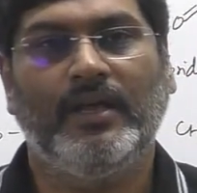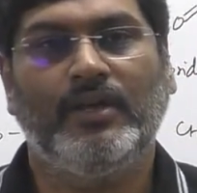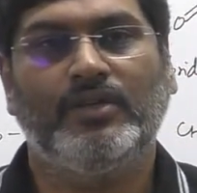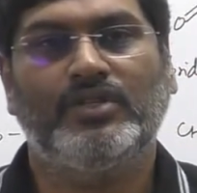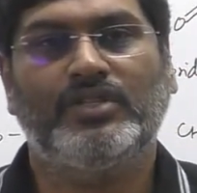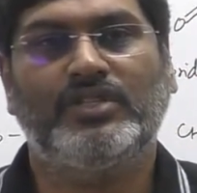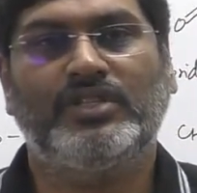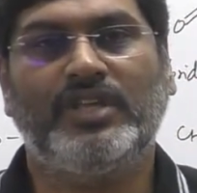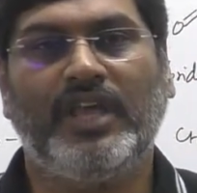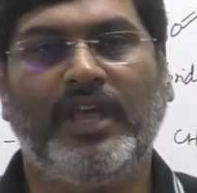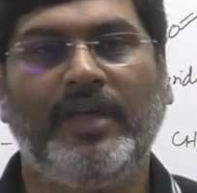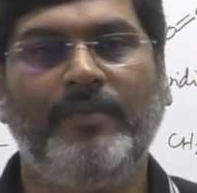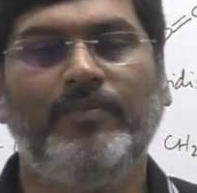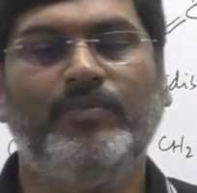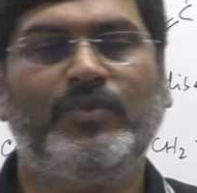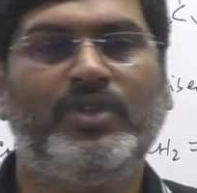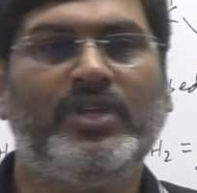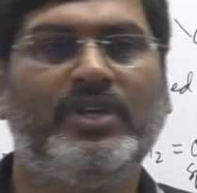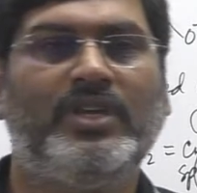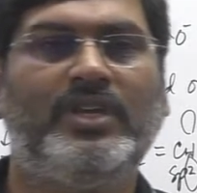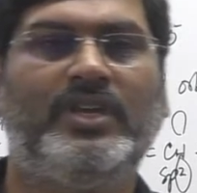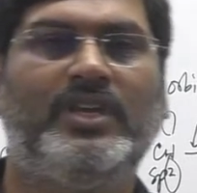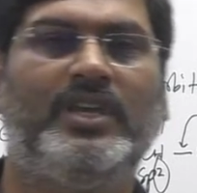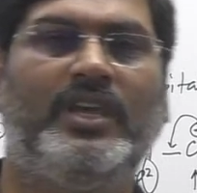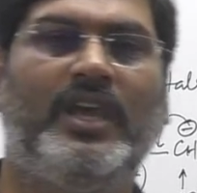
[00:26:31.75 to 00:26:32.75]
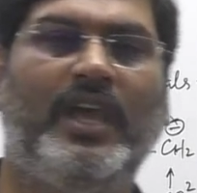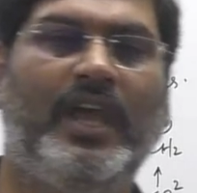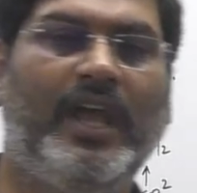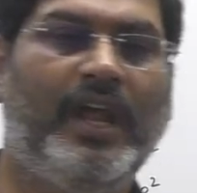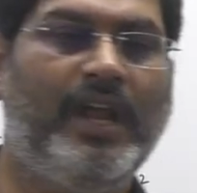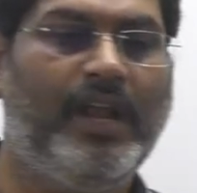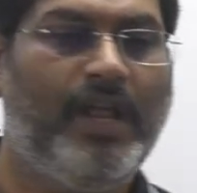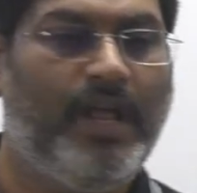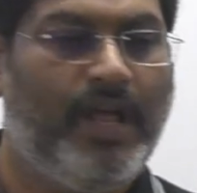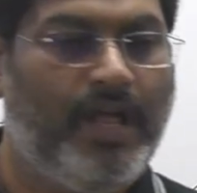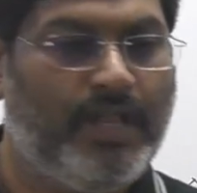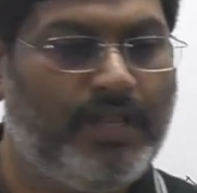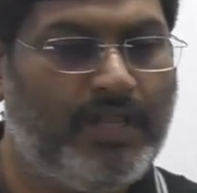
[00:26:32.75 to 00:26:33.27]
Same thing
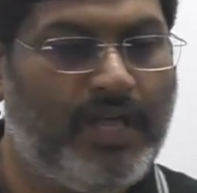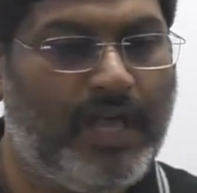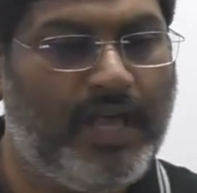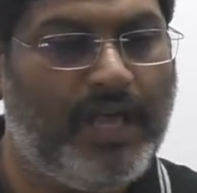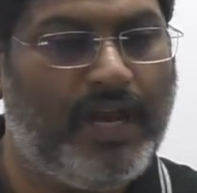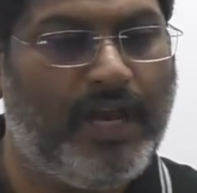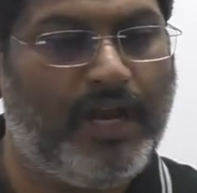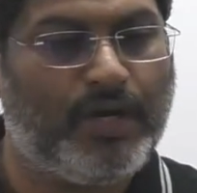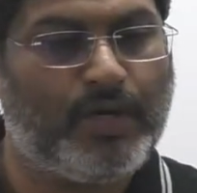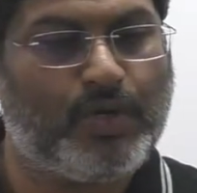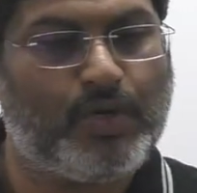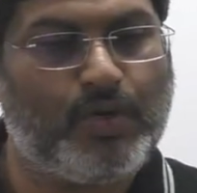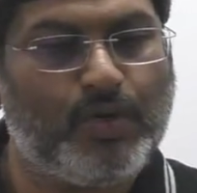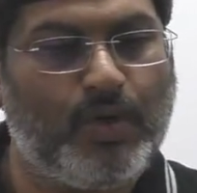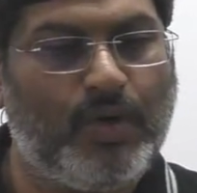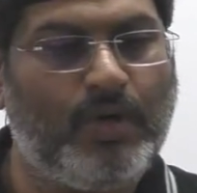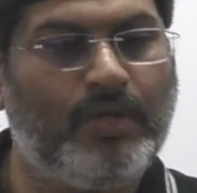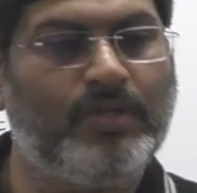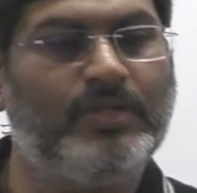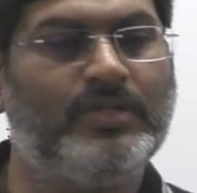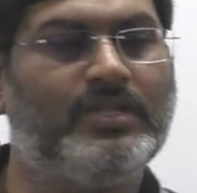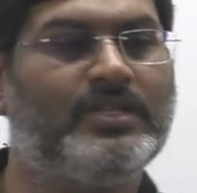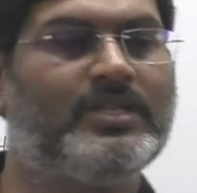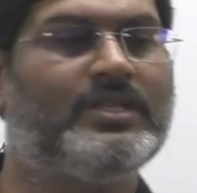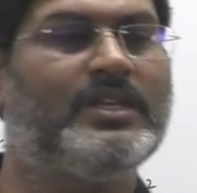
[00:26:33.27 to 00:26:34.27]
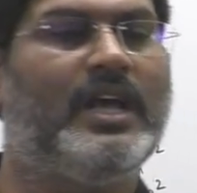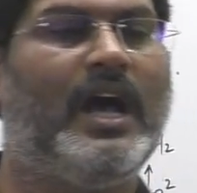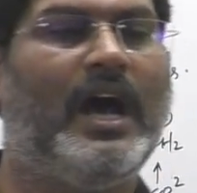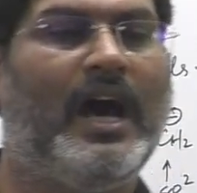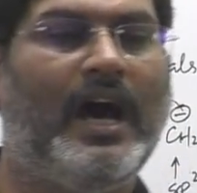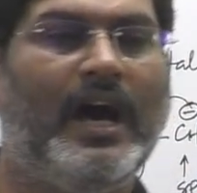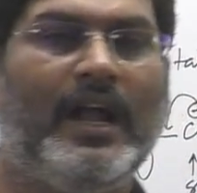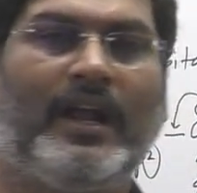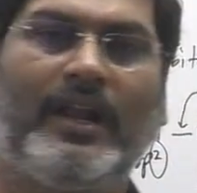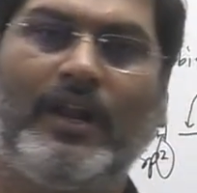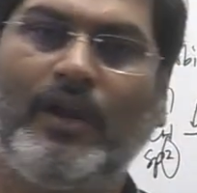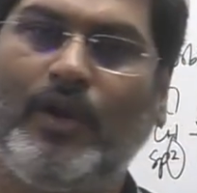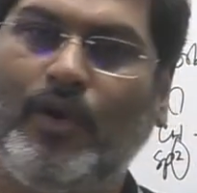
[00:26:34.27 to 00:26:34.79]
here, the electrons
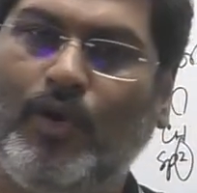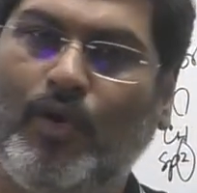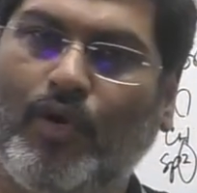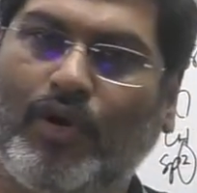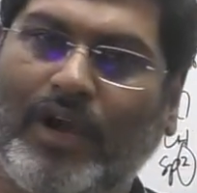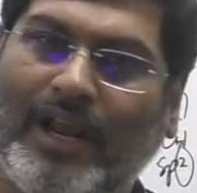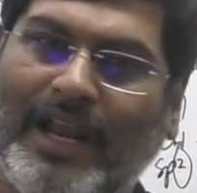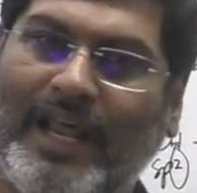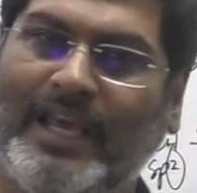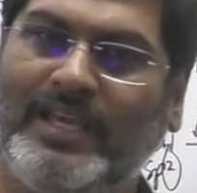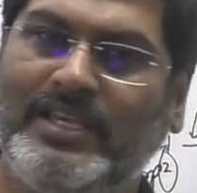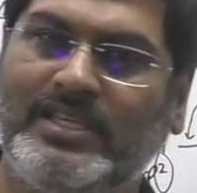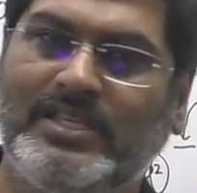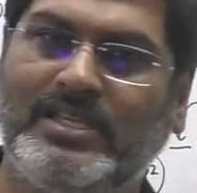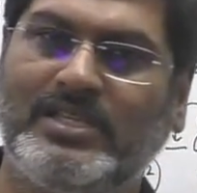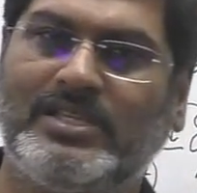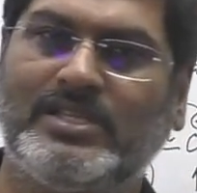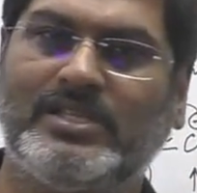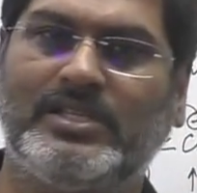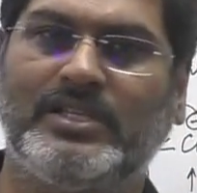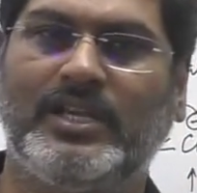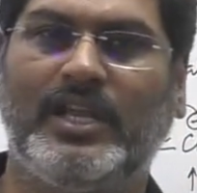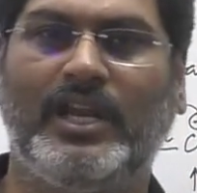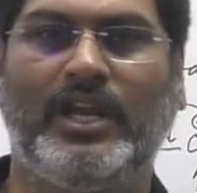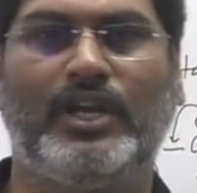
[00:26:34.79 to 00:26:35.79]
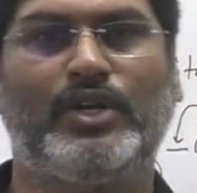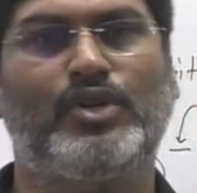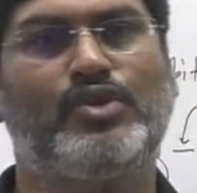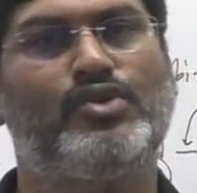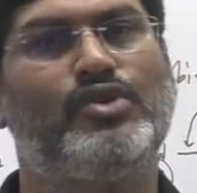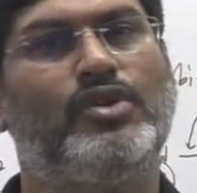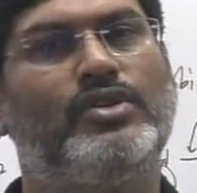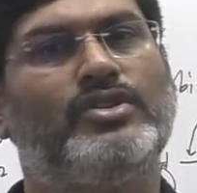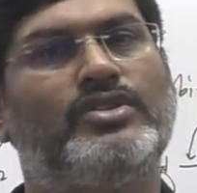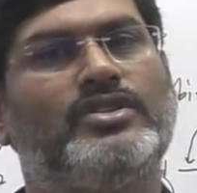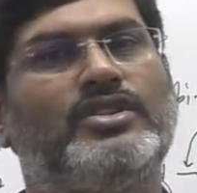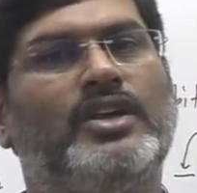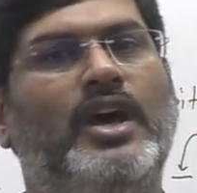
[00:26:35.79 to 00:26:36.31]
are localized,
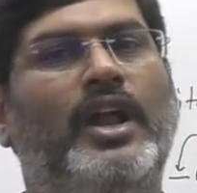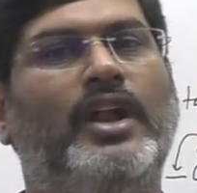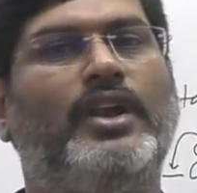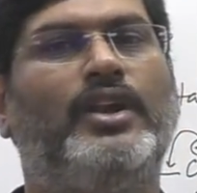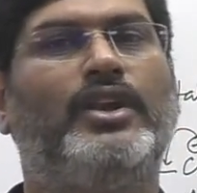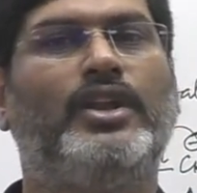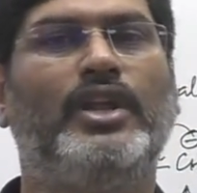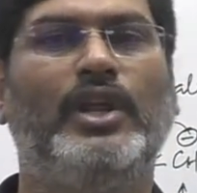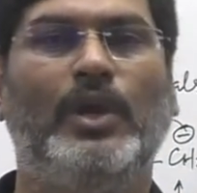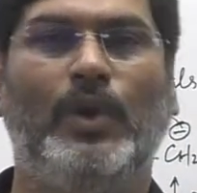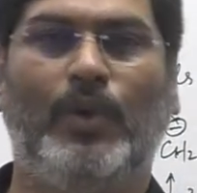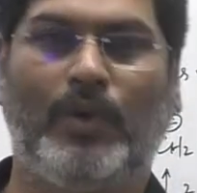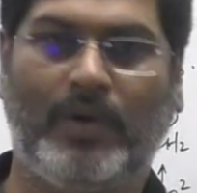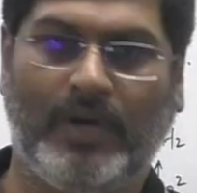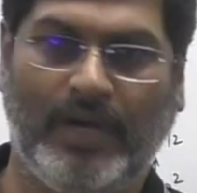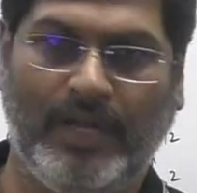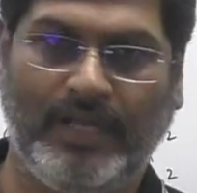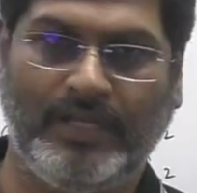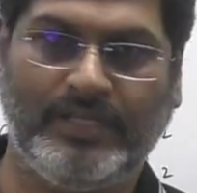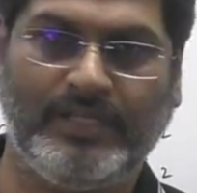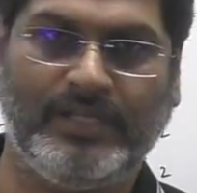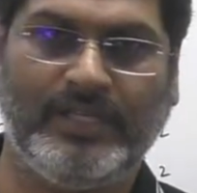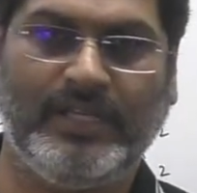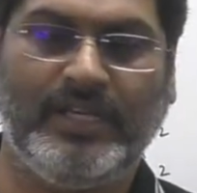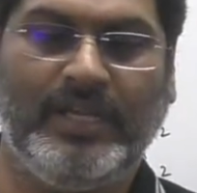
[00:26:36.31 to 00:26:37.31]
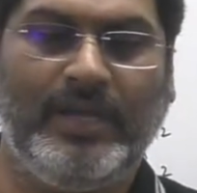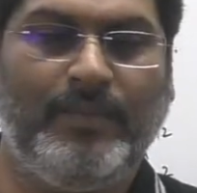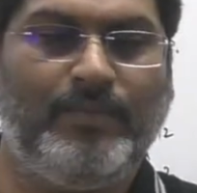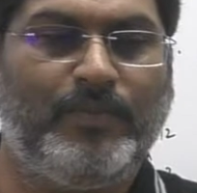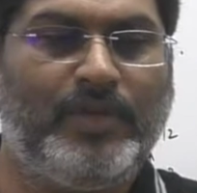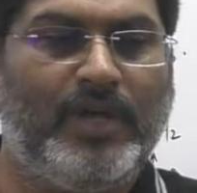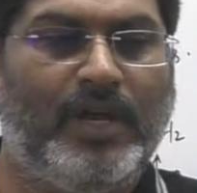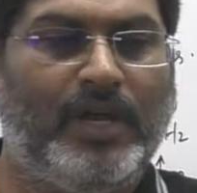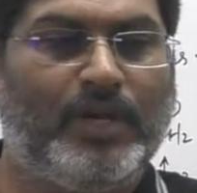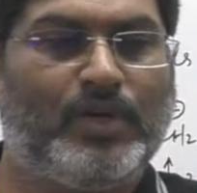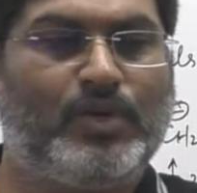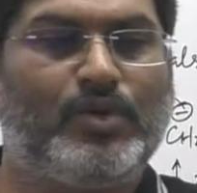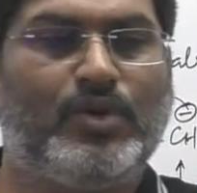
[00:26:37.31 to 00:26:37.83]
electrons are delocalized. If
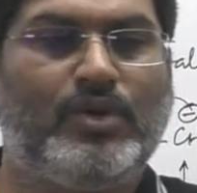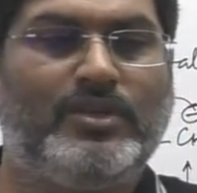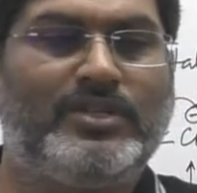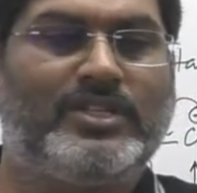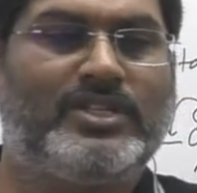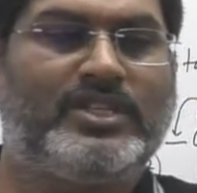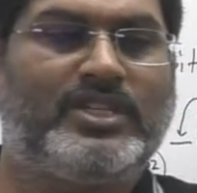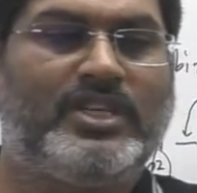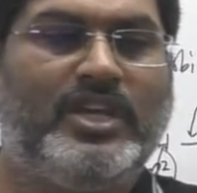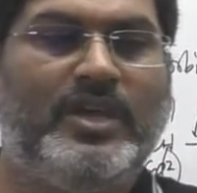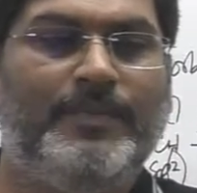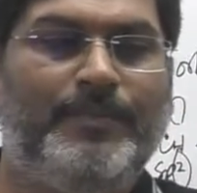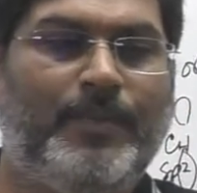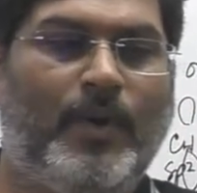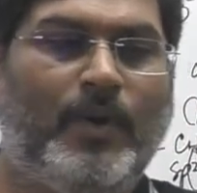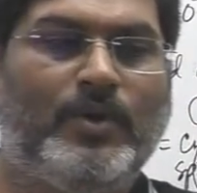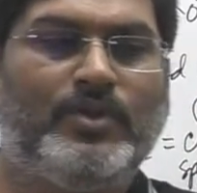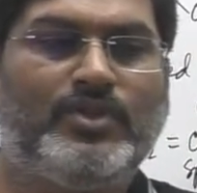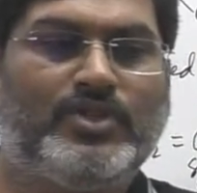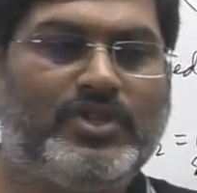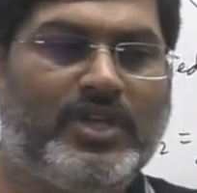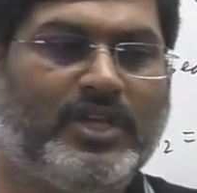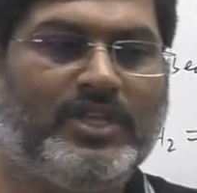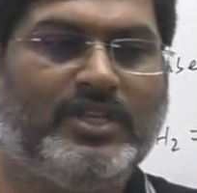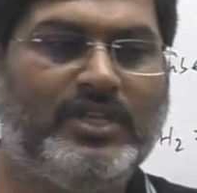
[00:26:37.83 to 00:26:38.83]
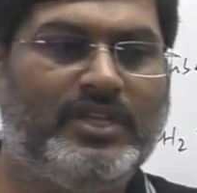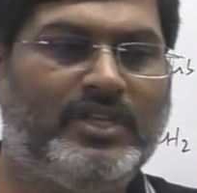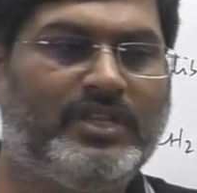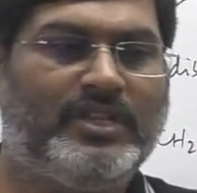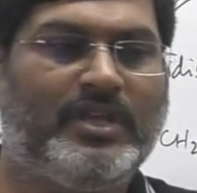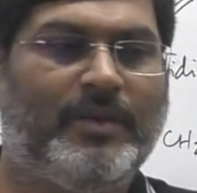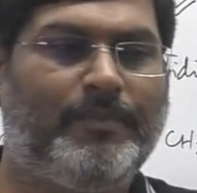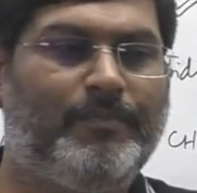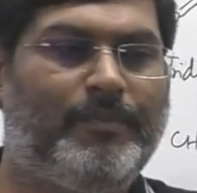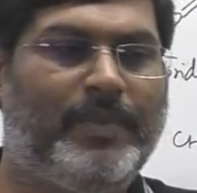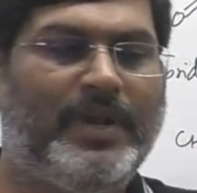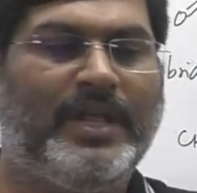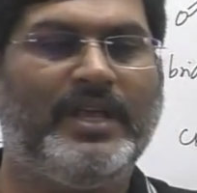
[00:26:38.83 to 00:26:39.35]
the electrons keep on changing
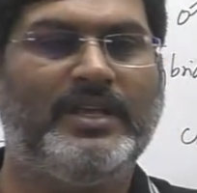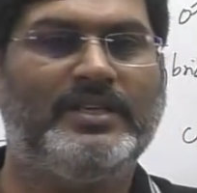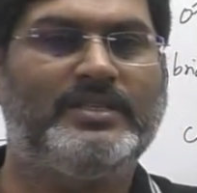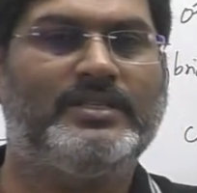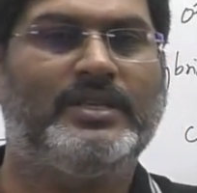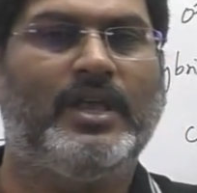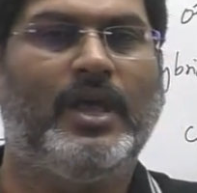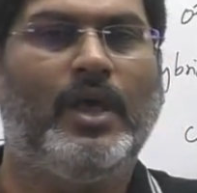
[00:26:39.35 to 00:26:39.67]
the place,